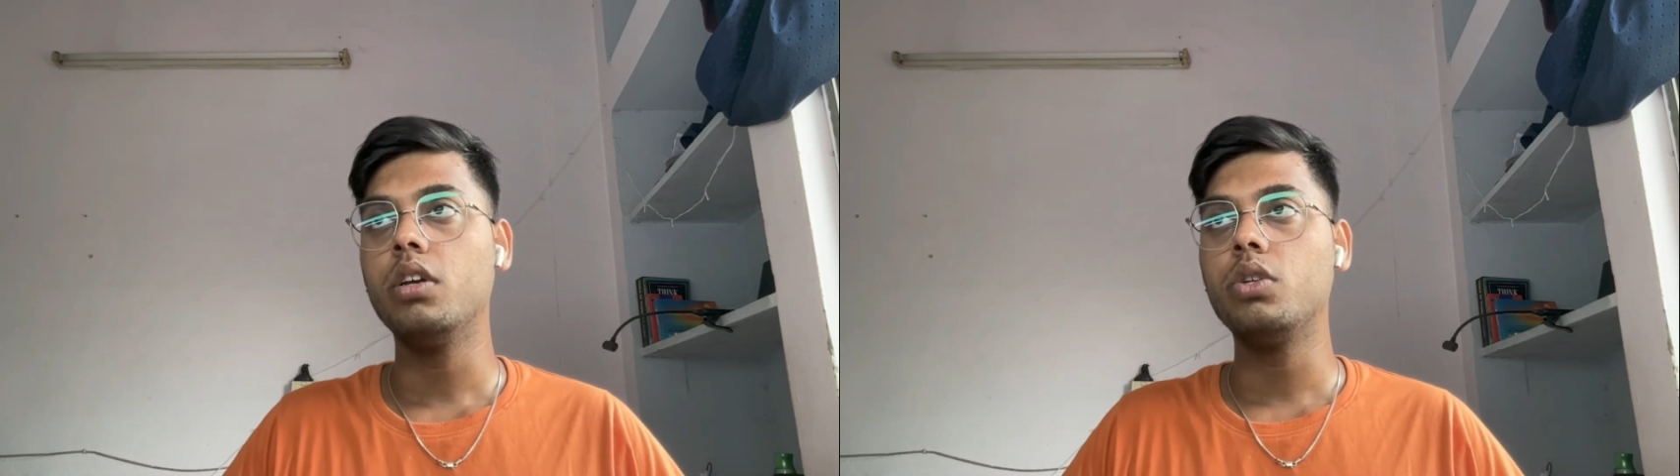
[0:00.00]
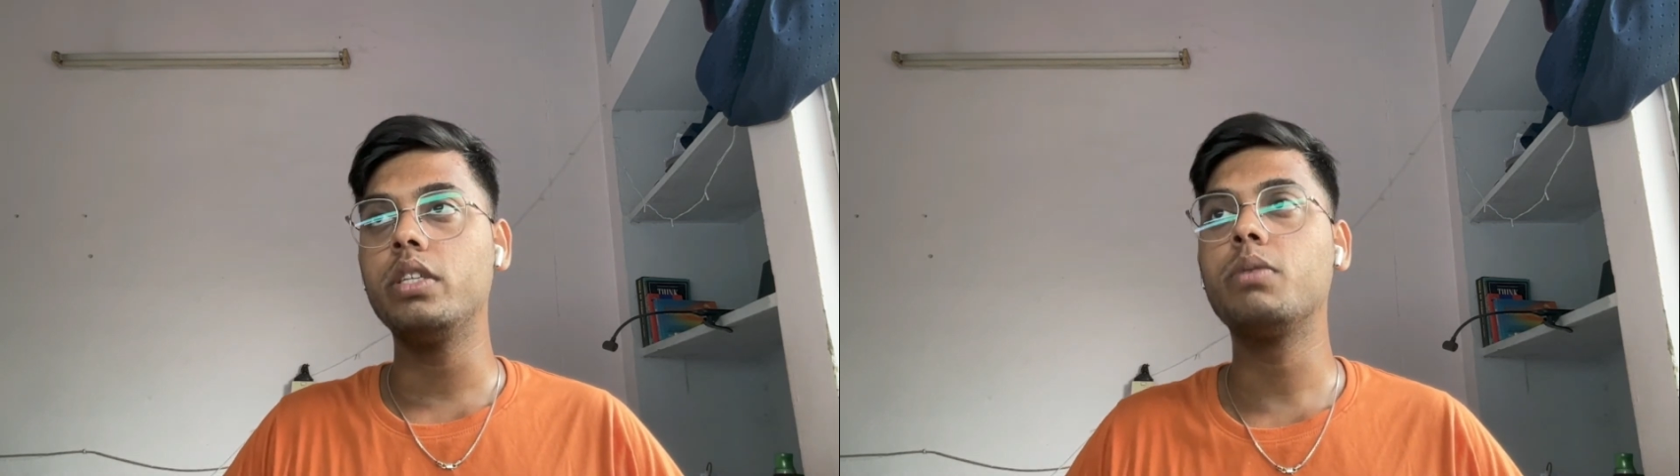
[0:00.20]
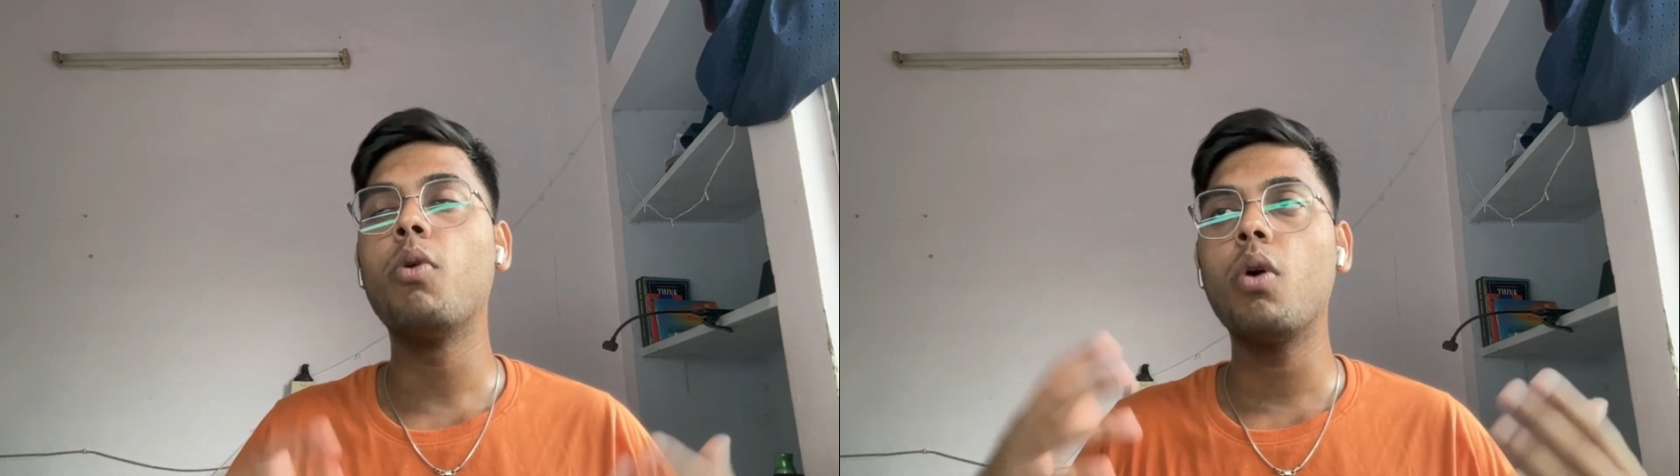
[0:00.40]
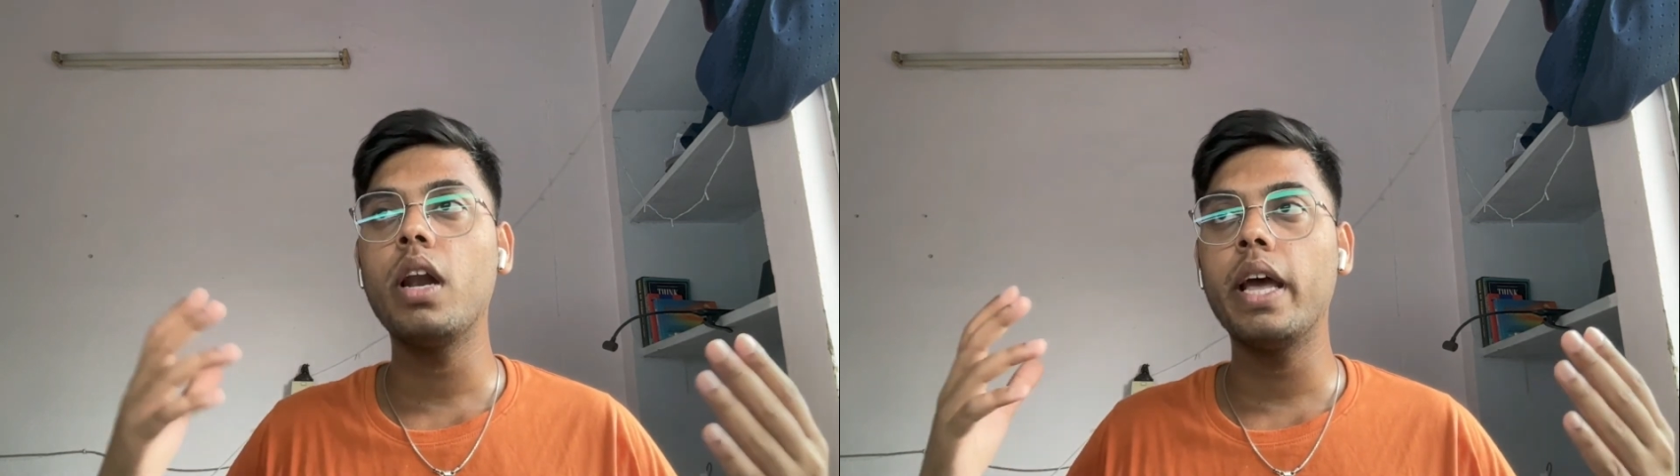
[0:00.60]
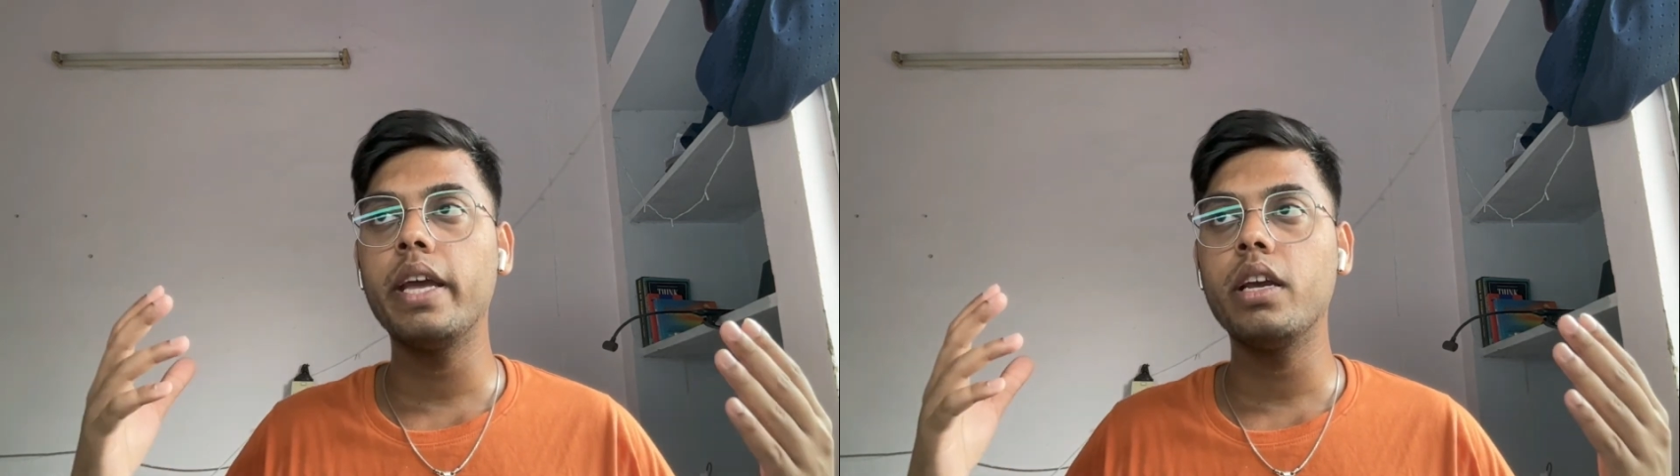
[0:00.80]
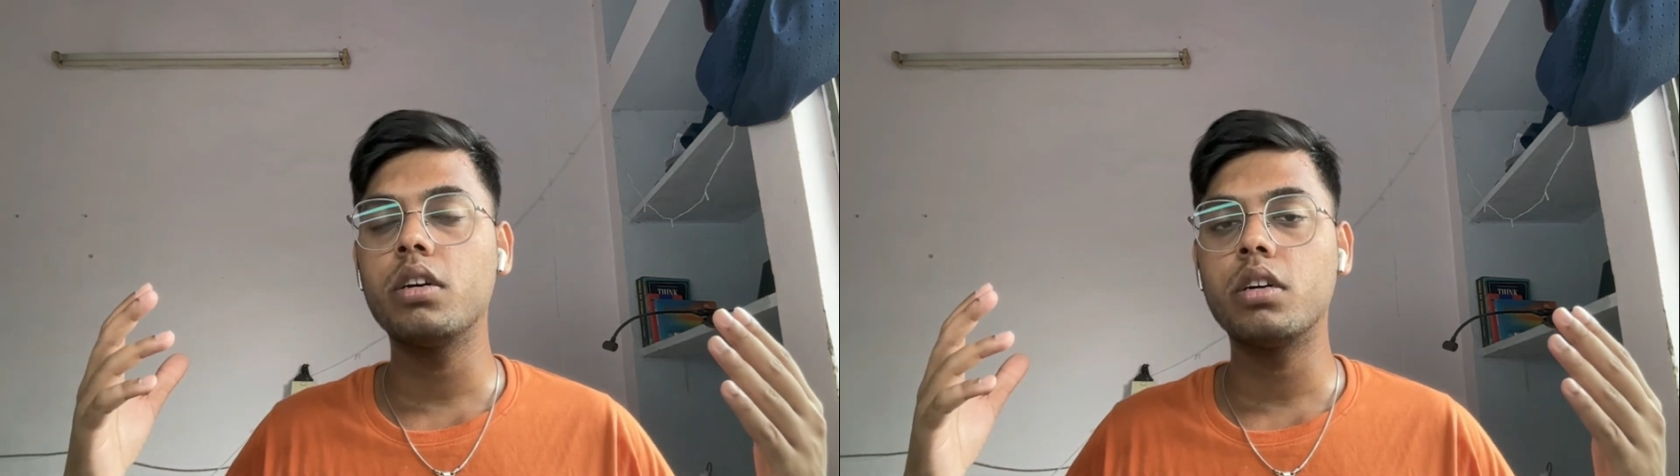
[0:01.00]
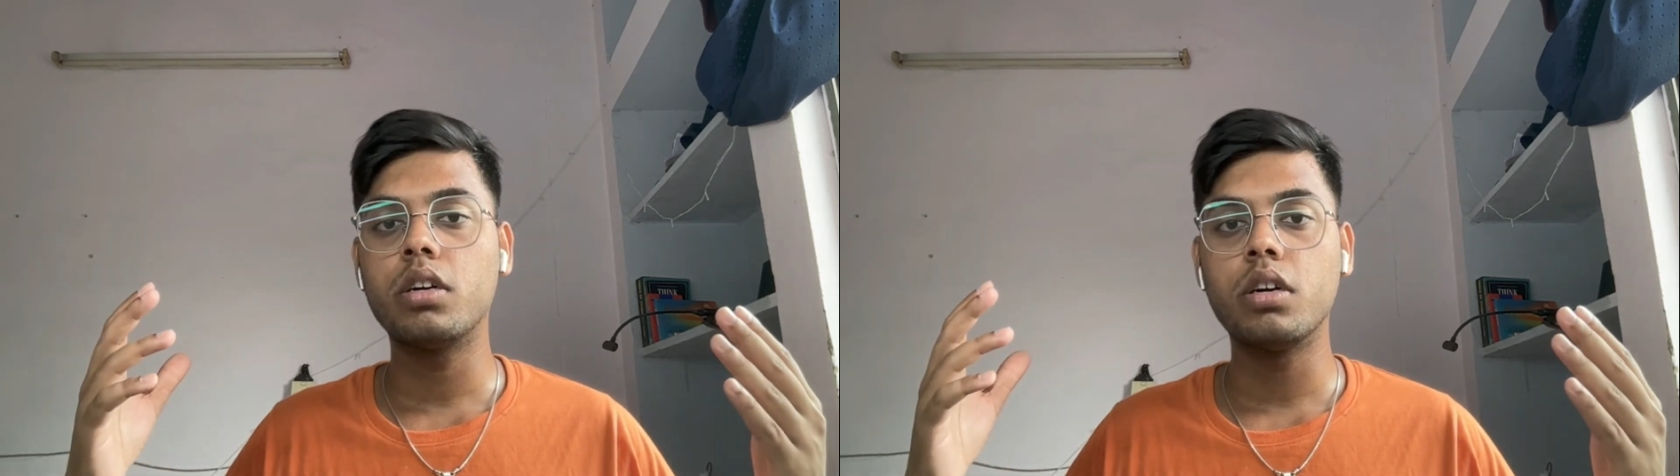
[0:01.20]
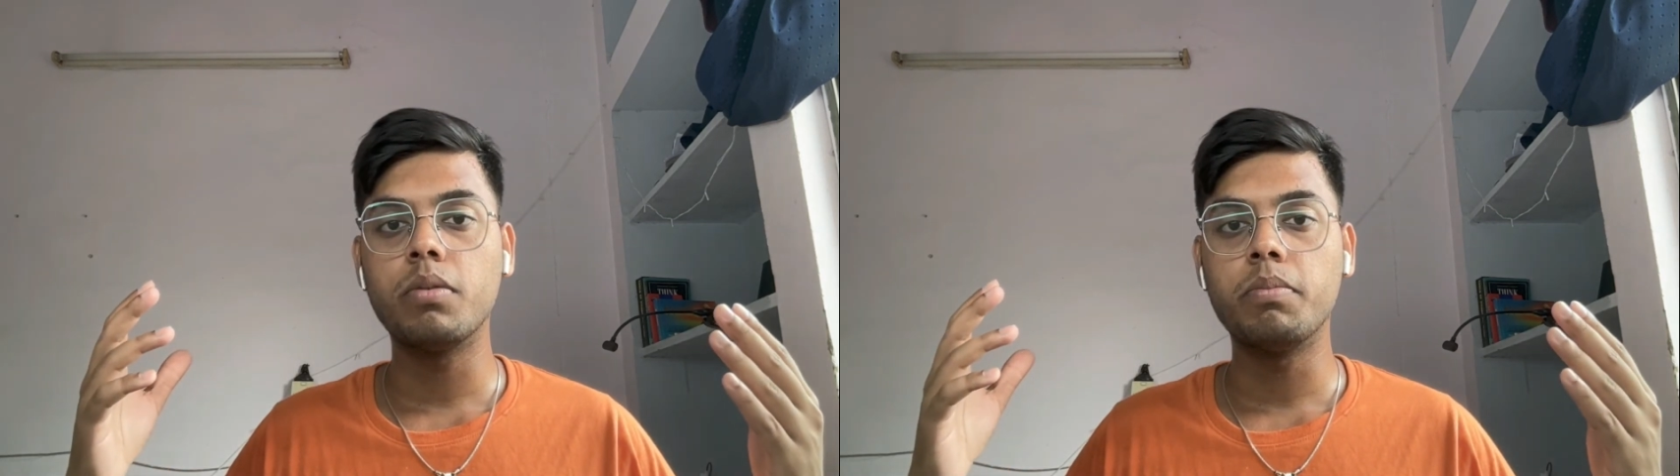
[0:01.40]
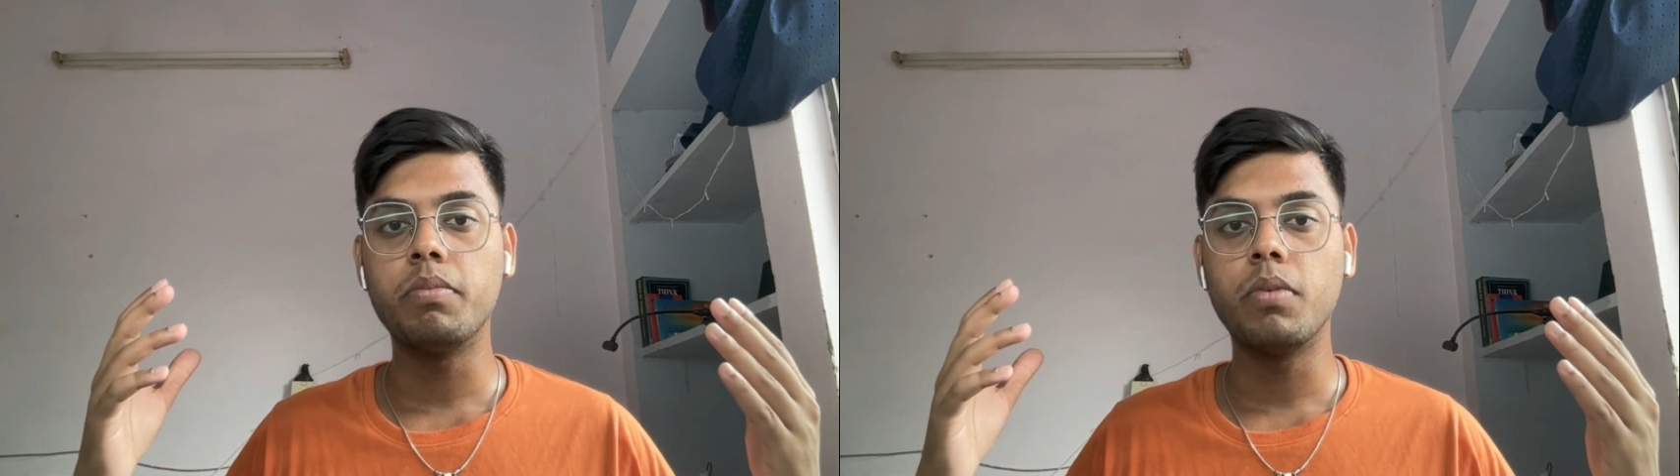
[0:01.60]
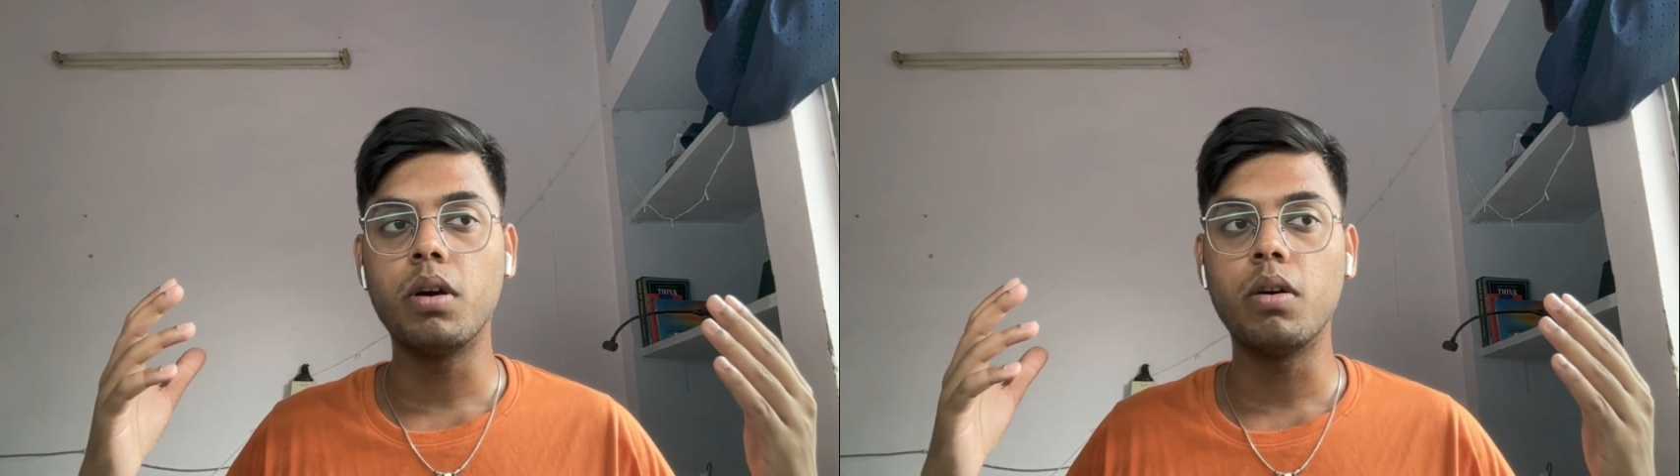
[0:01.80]
It's more like
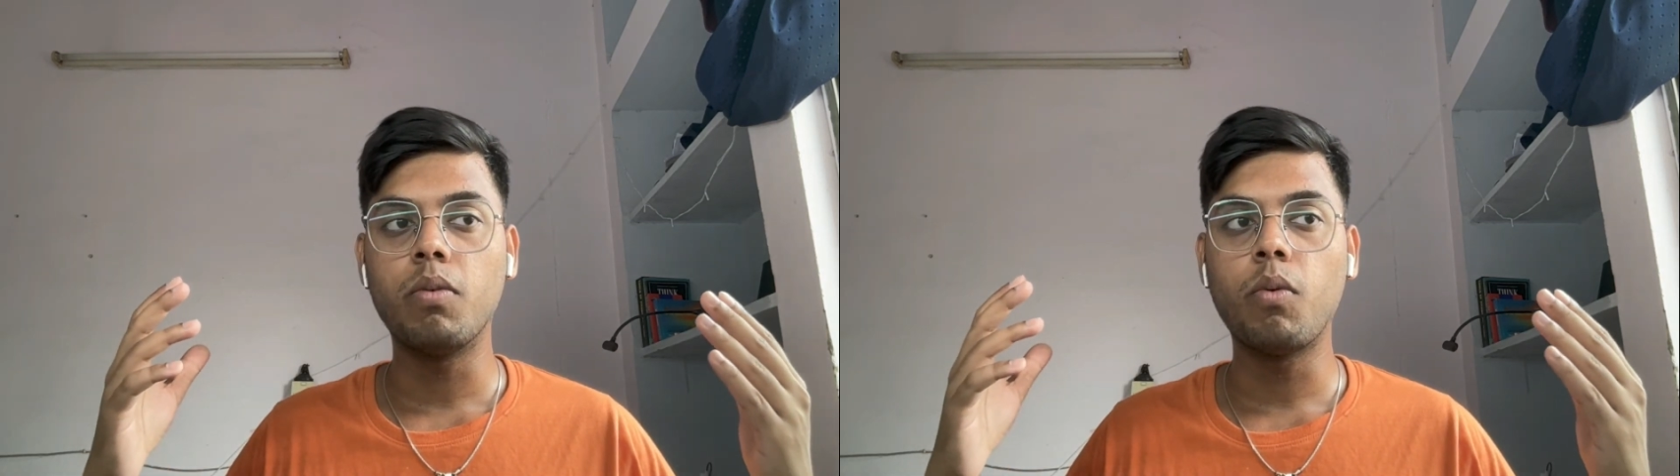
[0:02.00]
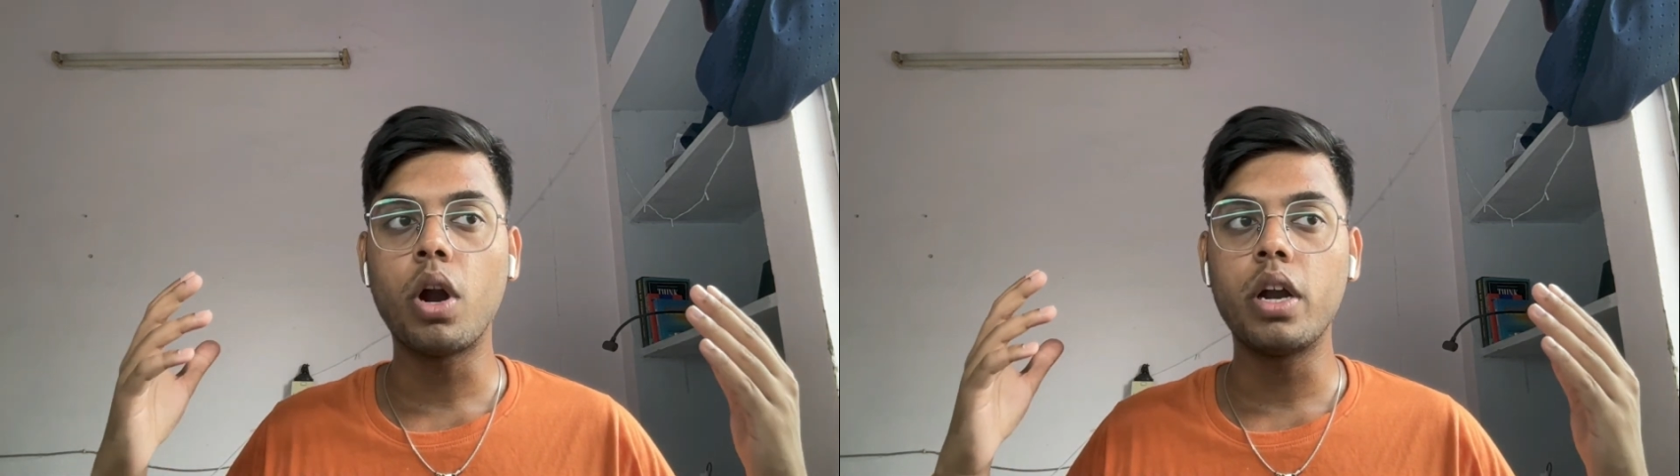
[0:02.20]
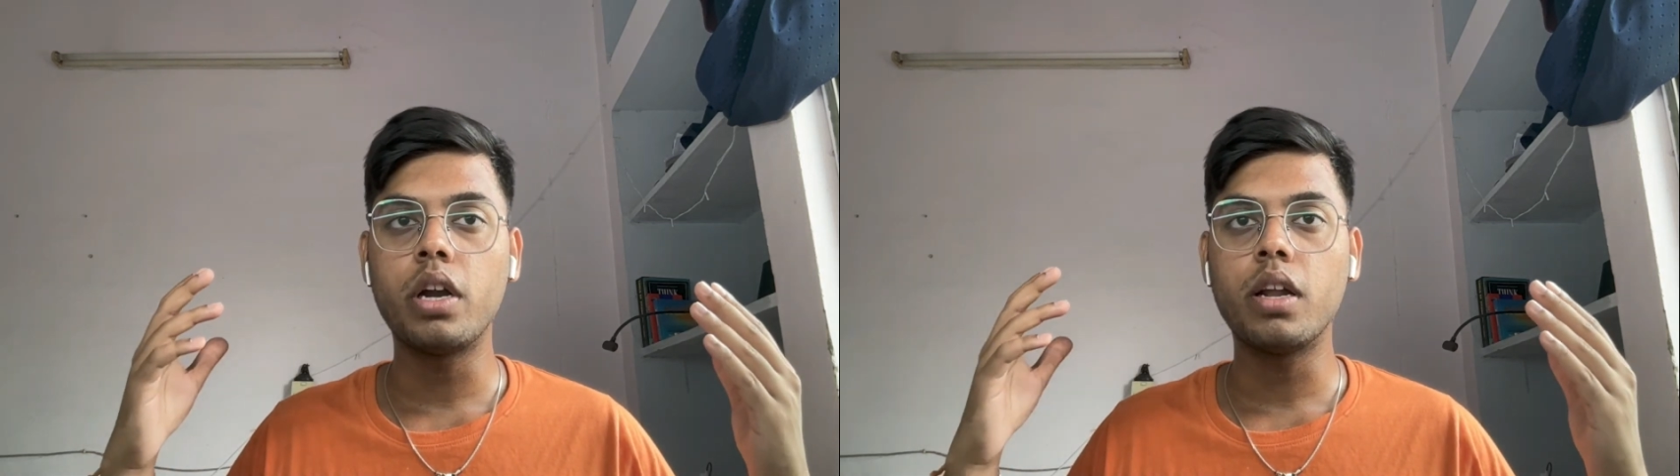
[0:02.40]
what,